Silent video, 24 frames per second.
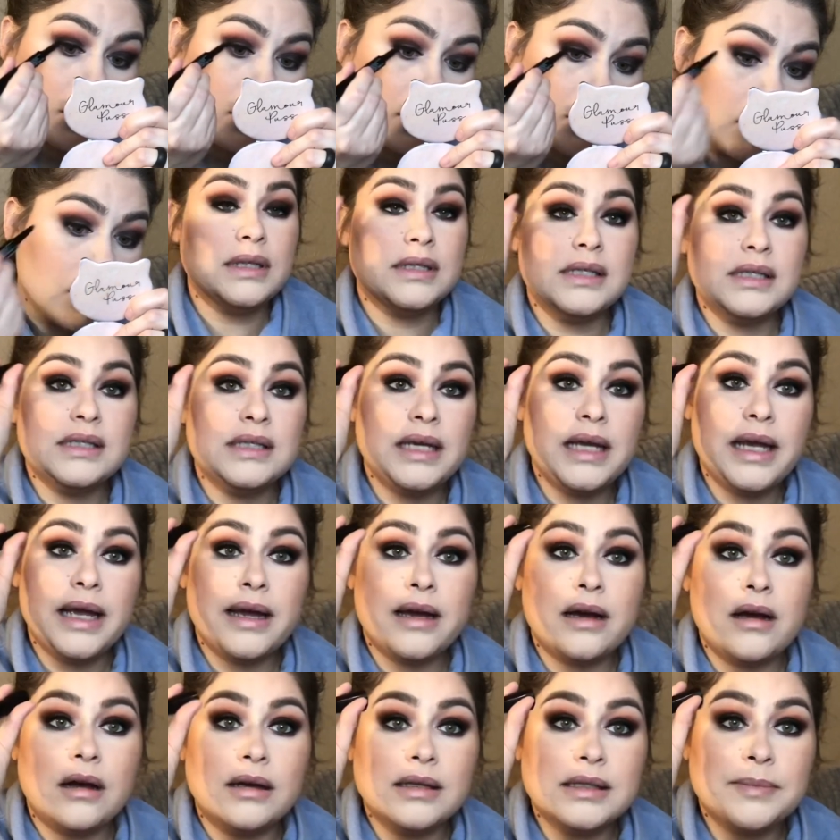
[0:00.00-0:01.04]
This is the
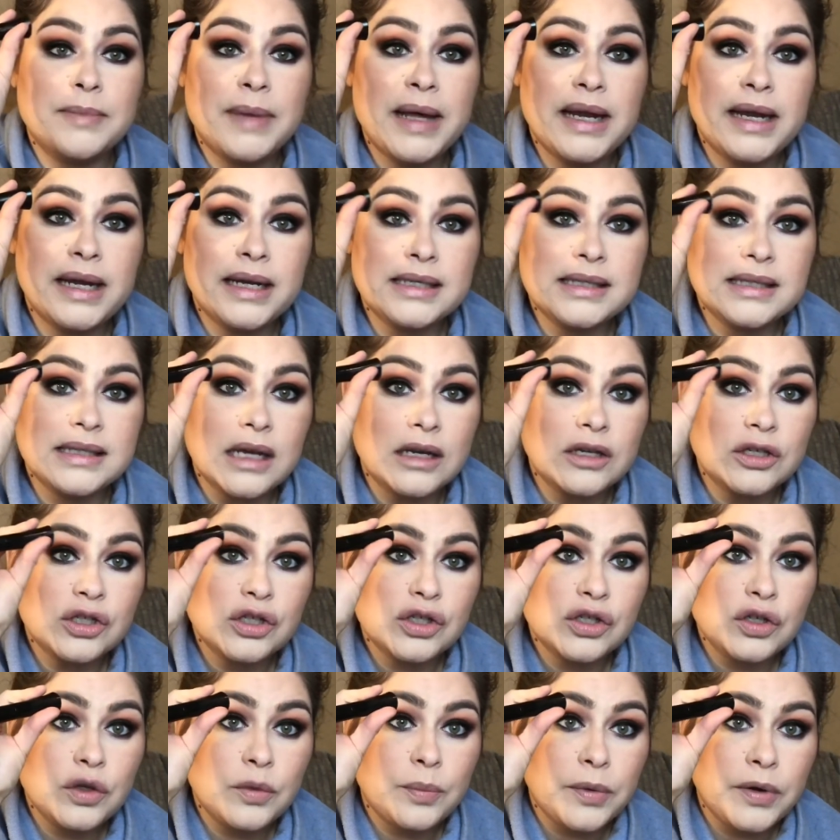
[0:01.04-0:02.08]
It Cosmetics
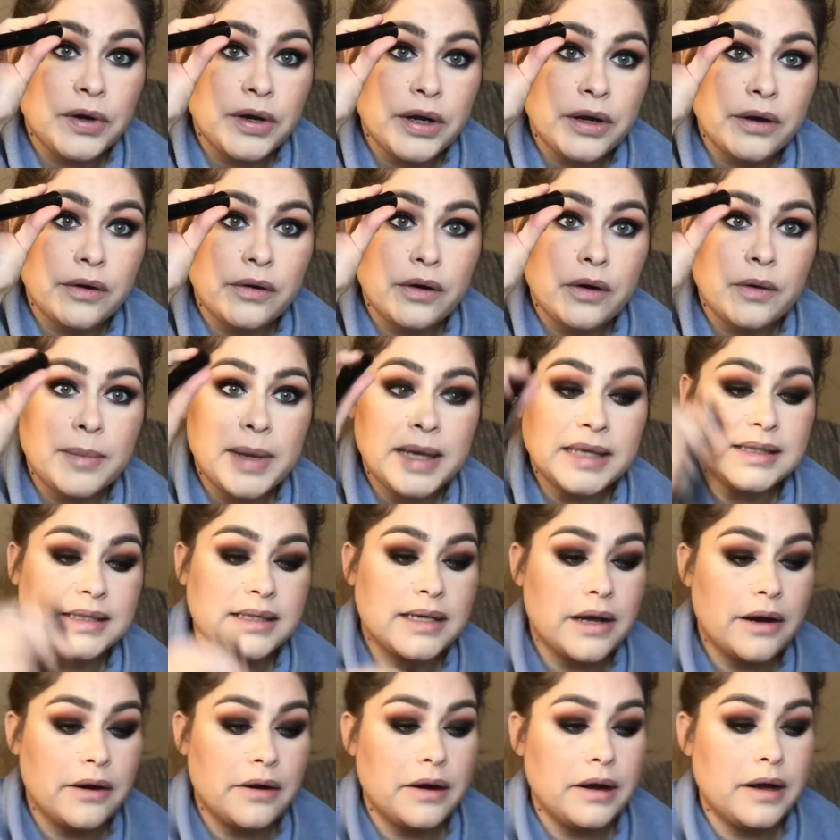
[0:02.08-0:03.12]
Superhero
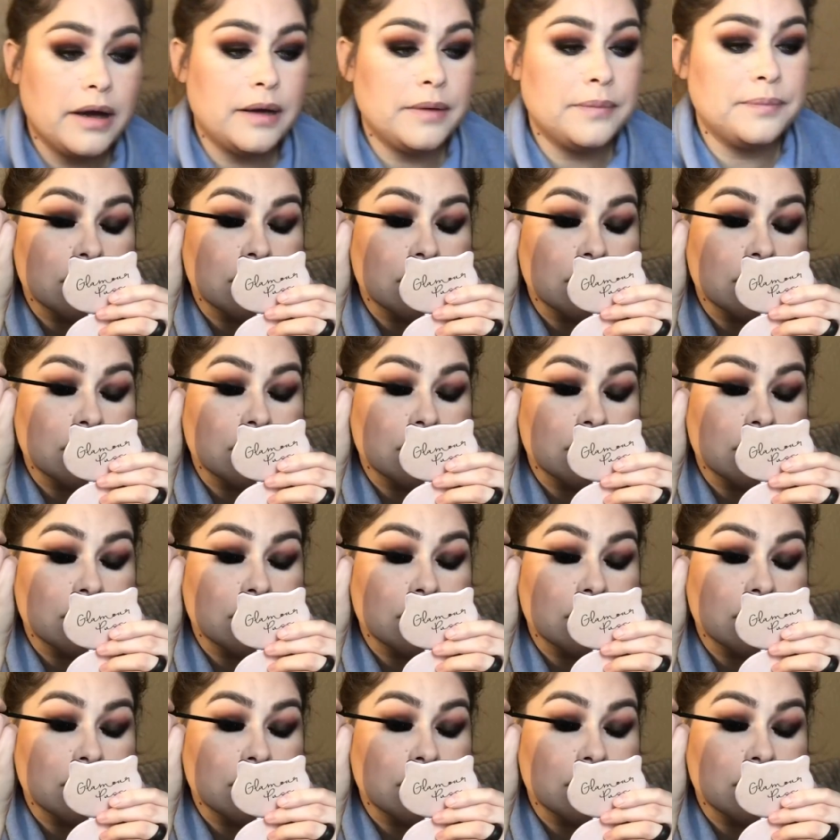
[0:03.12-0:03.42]
Mascara.